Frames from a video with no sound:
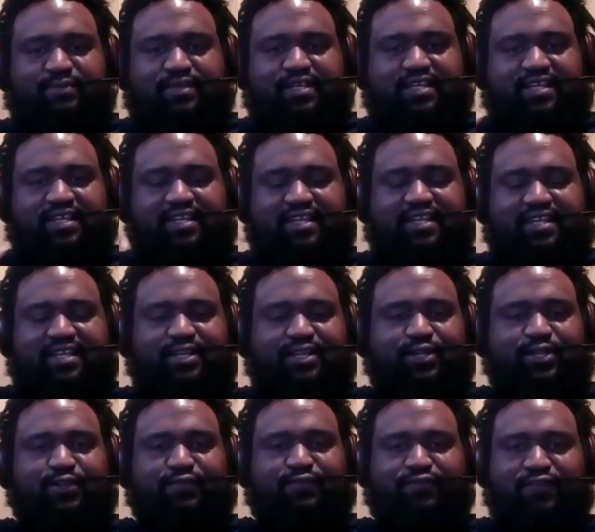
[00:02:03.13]

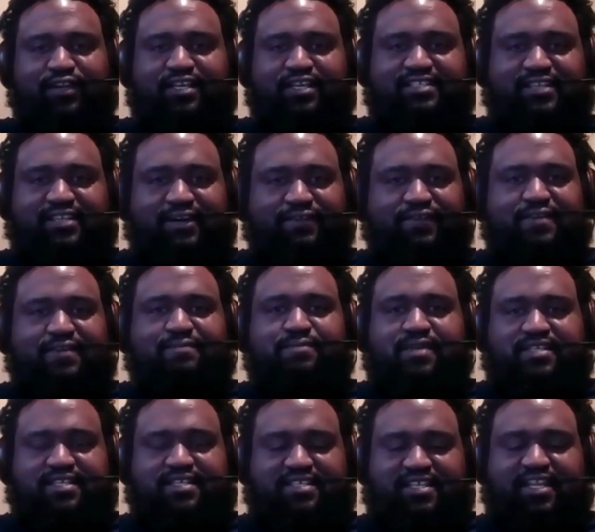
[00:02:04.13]
and the funny stuff, he
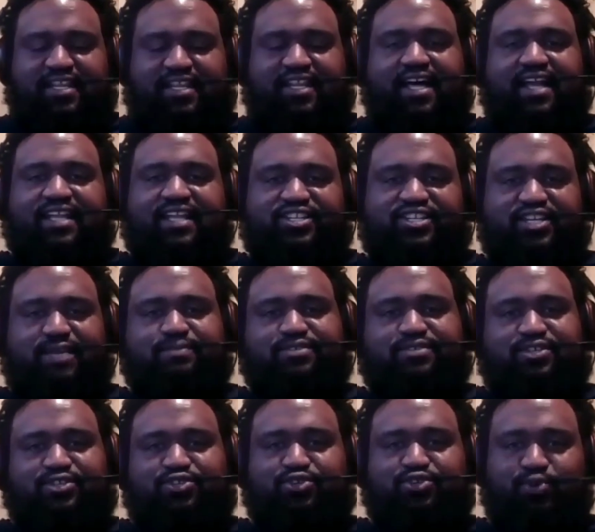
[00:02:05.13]
mixes in a lot of gems
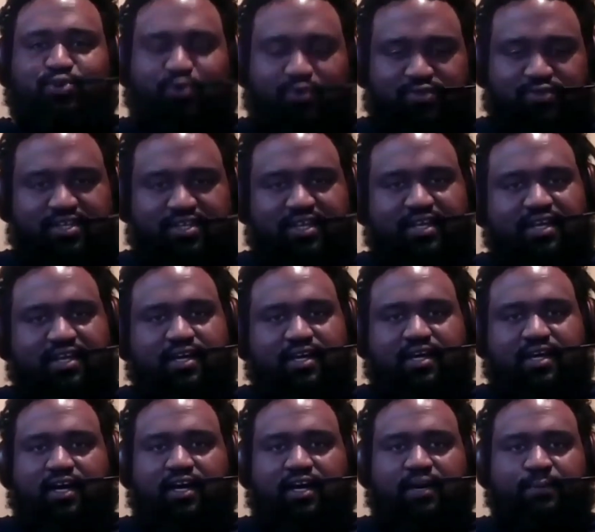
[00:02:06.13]
and jewels
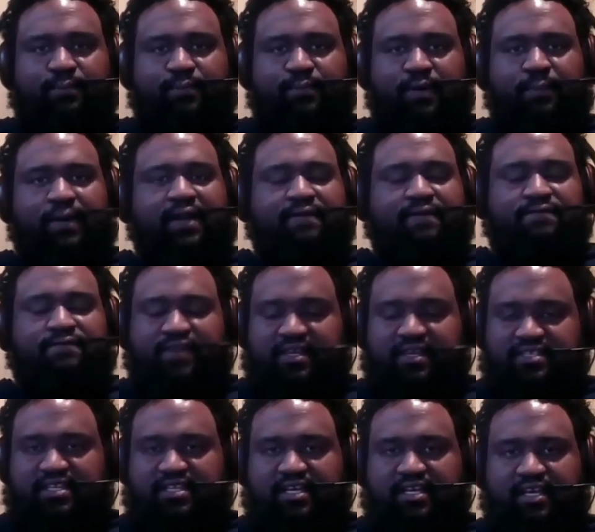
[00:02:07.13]
about
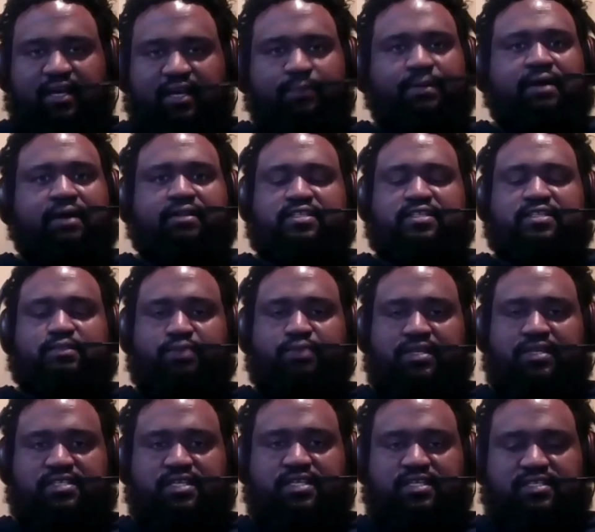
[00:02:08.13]
investing, about his
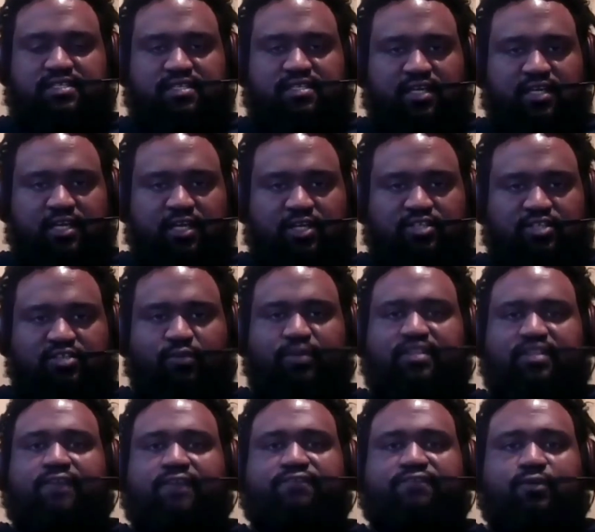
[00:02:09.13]
business. So we
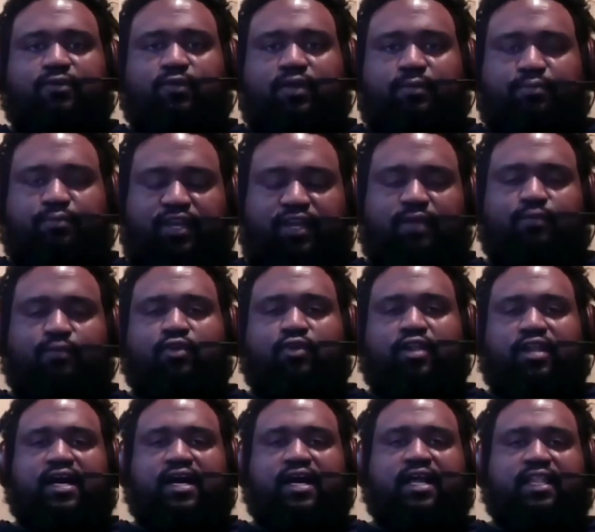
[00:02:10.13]
definitely want to bring him on
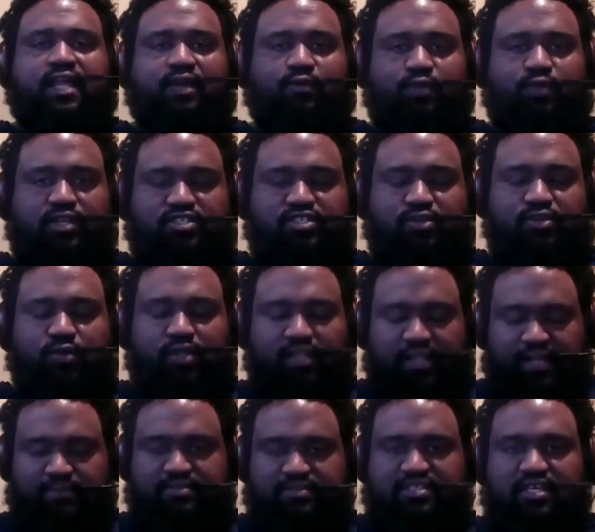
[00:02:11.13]
and highlight what he's doing and
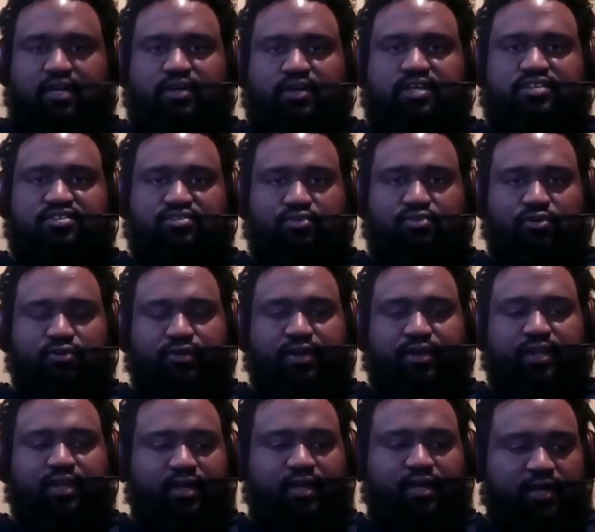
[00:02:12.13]
let him tell his
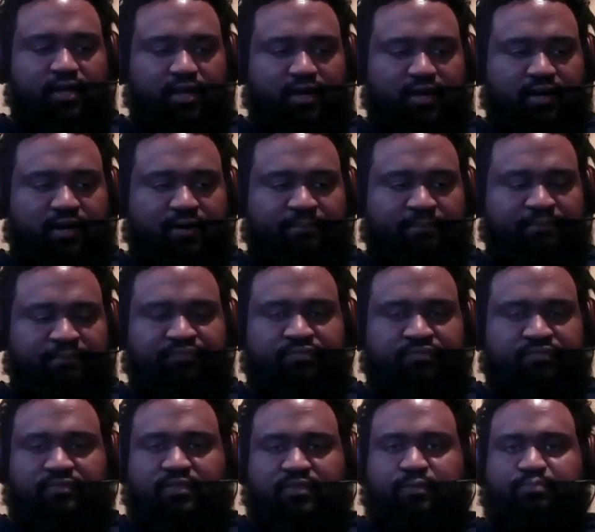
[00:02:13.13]
story. The
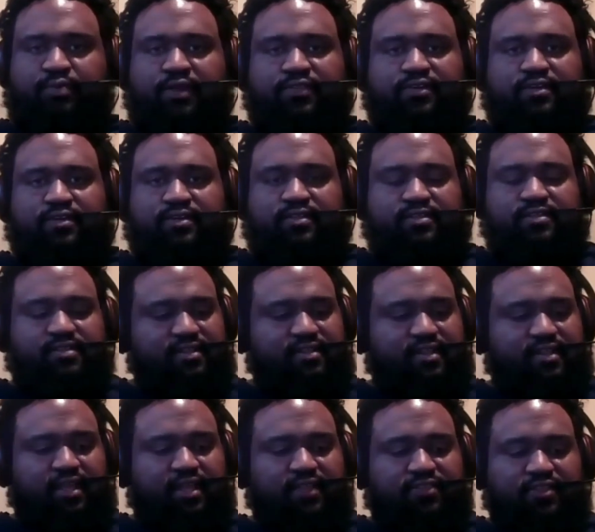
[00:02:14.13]
brother
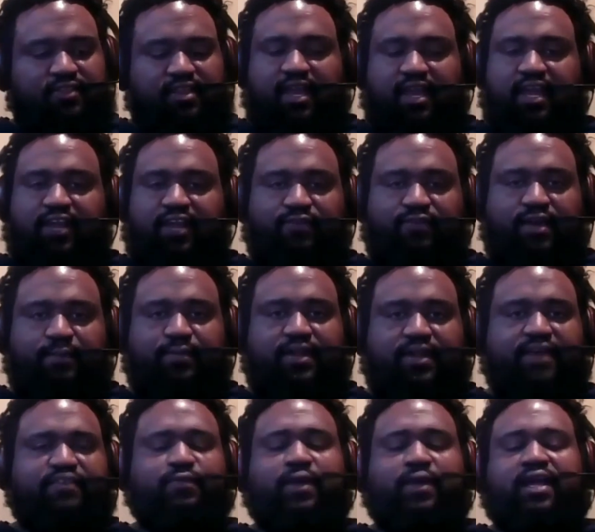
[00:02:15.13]
Anthony Agarrat, but
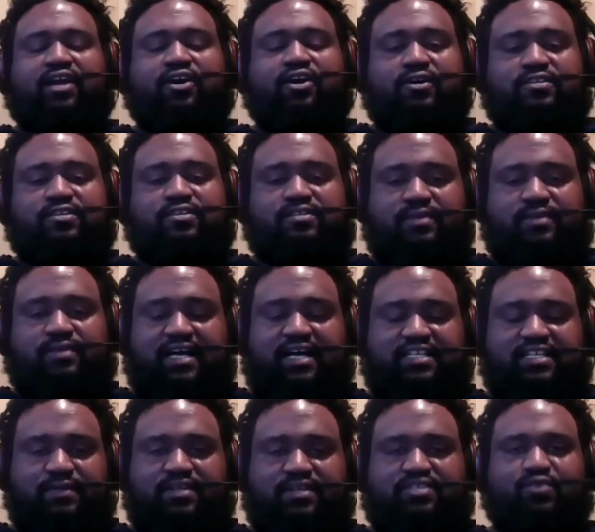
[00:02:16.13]
everybody calls him
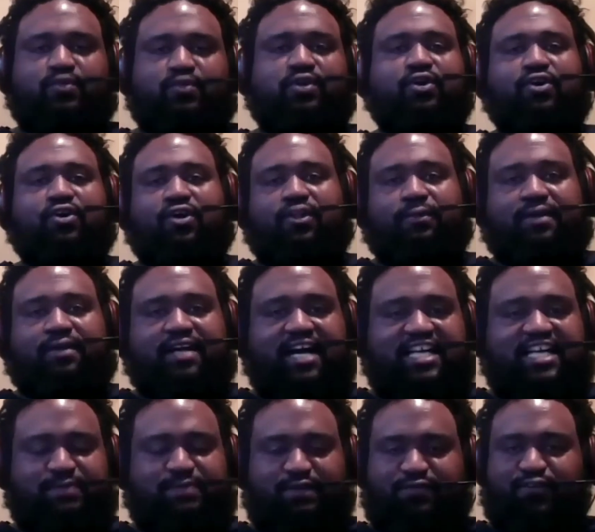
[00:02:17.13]
Cosmic, so we're gonna call him
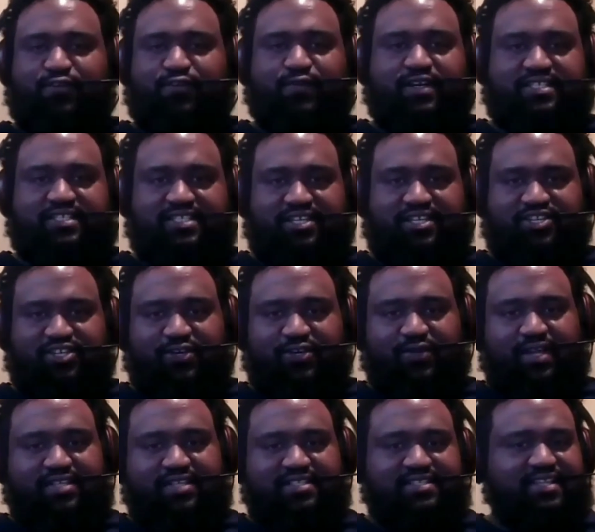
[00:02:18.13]
Cosmic for the rest of the show.
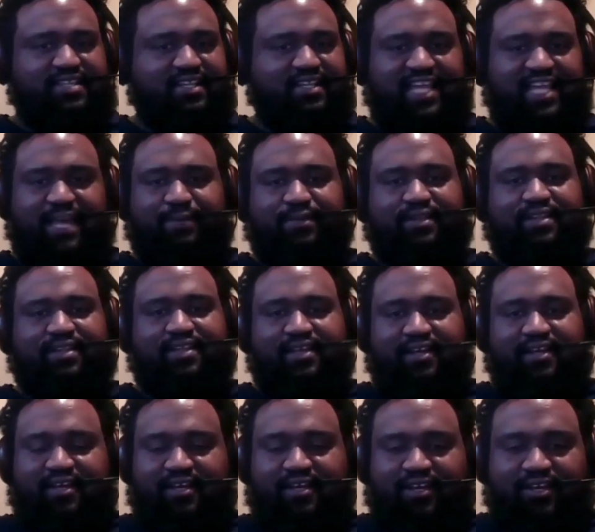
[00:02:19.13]
That's his nickname, and
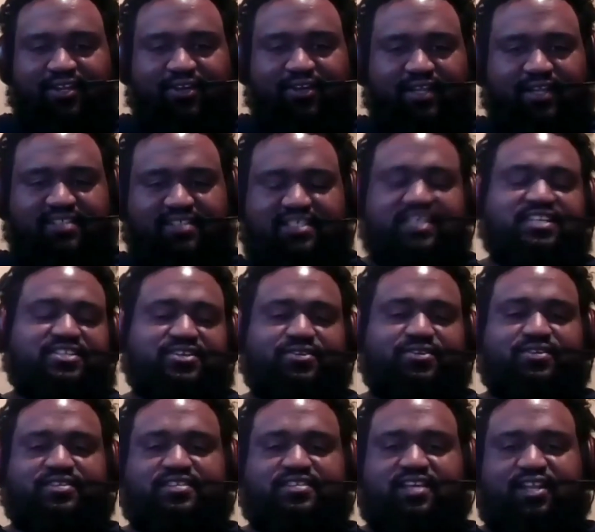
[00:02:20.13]
that's easier
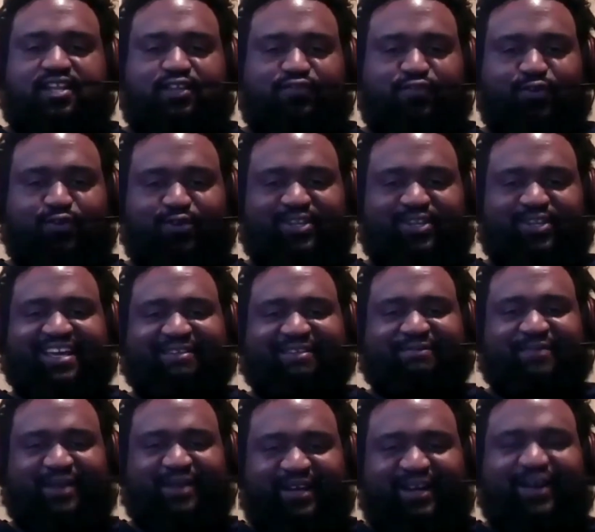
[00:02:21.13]
than saying his full
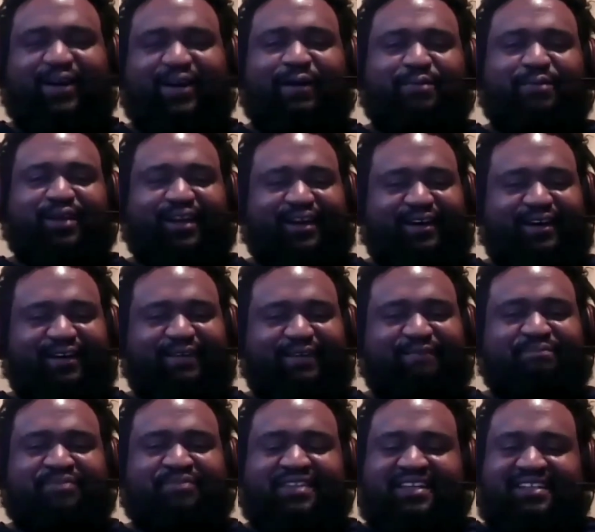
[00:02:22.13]
name. But
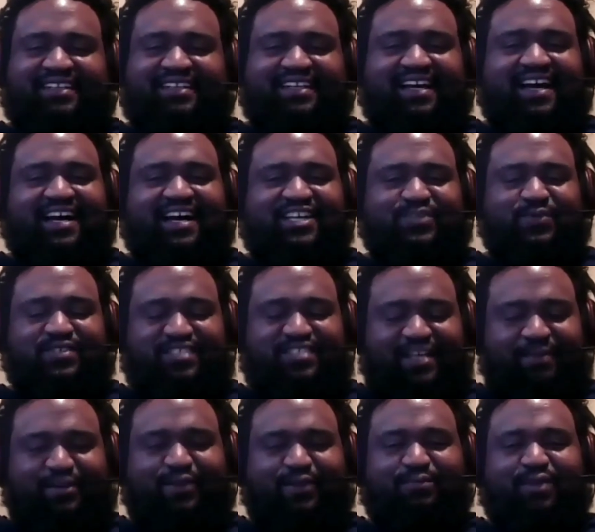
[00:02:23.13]
Cos, what's
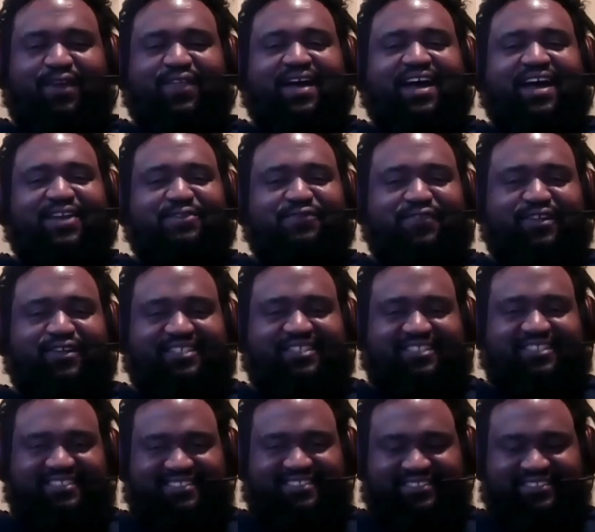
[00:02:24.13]
up, good brother? How you feeling?